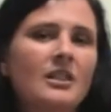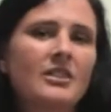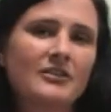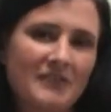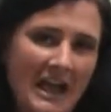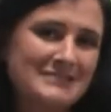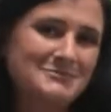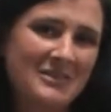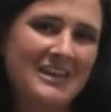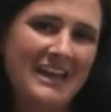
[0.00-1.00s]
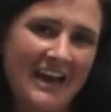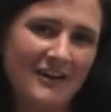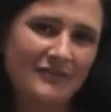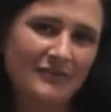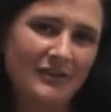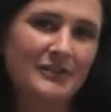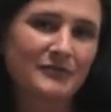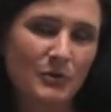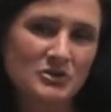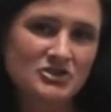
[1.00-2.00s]
the grasp they have,
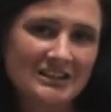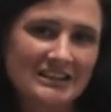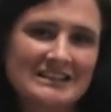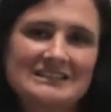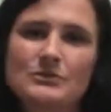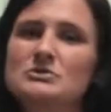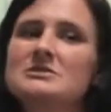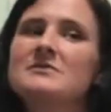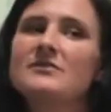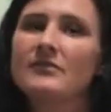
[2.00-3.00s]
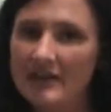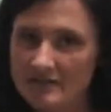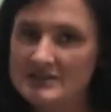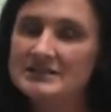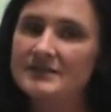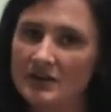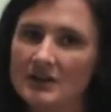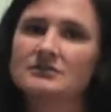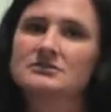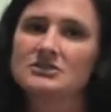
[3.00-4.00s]
unfortunately, is going to be very
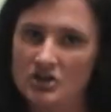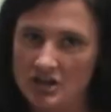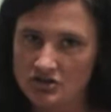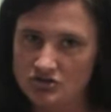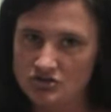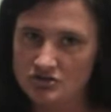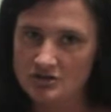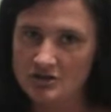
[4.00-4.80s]
difficult to change.